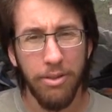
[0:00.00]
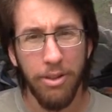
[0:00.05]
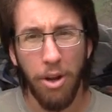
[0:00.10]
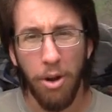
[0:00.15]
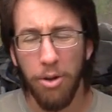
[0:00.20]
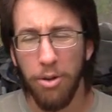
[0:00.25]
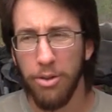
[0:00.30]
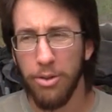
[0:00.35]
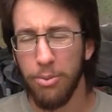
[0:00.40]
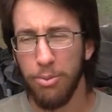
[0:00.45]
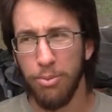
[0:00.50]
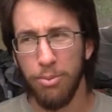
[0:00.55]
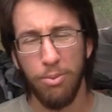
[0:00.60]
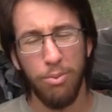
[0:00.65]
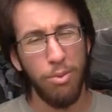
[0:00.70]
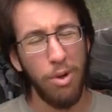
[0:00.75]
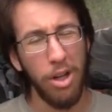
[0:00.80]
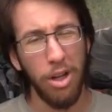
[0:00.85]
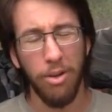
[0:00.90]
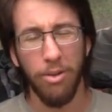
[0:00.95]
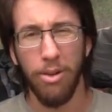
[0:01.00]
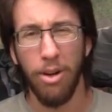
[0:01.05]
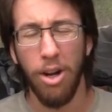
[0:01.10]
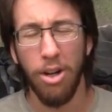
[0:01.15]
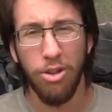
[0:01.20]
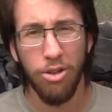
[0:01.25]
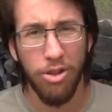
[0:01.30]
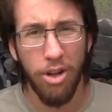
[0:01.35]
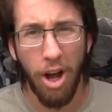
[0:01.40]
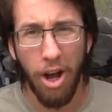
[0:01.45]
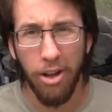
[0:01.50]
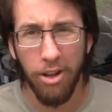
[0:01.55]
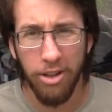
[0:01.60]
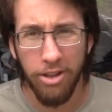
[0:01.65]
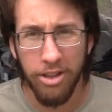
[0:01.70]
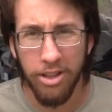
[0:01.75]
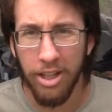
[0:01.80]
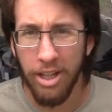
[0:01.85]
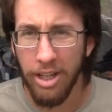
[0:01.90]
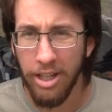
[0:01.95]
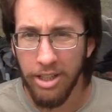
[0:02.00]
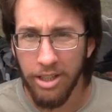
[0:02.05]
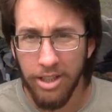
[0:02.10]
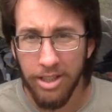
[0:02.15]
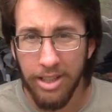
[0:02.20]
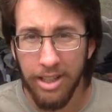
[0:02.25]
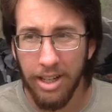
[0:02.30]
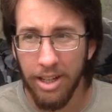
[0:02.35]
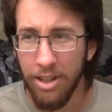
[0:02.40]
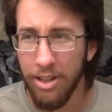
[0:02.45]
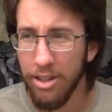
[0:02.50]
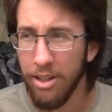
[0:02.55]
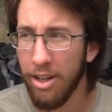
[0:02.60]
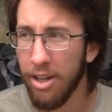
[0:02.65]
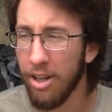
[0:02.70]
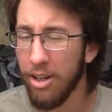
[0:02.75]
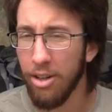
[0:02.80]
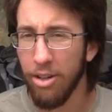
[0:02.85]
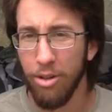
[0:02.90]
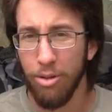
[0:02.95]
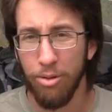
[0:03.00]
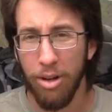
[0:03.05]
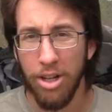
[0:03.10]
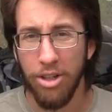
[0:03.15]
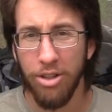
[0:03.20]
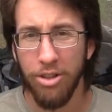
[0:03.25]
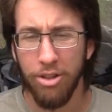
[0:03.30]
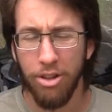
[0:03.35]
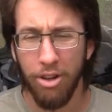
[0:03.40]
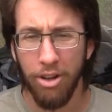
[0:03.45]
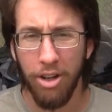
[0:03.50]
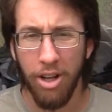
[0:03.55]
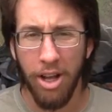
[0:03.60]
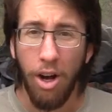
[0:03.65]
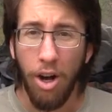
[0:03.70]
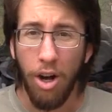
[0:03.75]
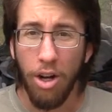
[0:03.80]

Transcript: You know, it was well over $100 just to get it registered.